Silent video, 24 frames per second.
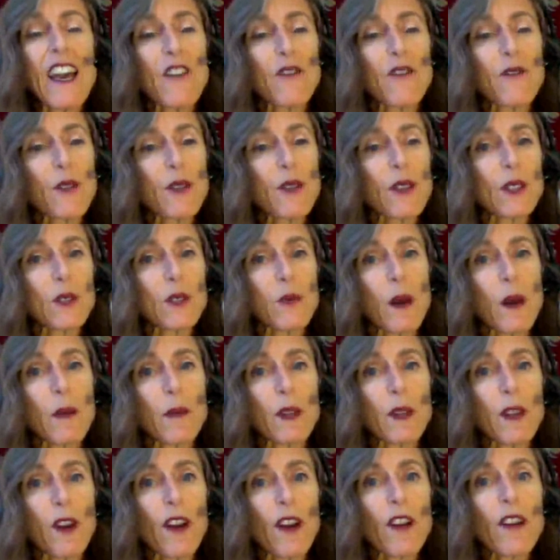for this
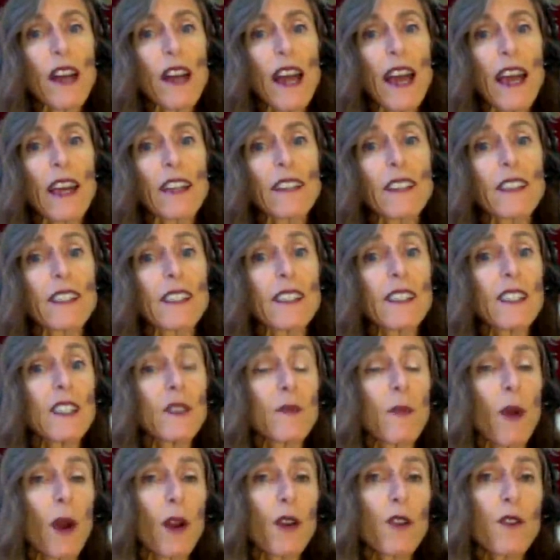webinar, and this is
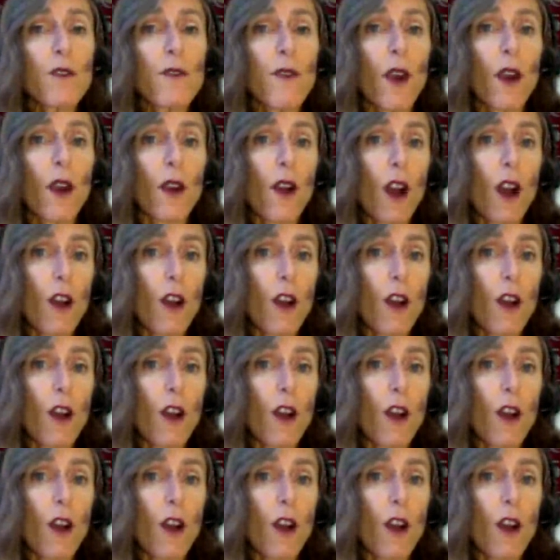part of our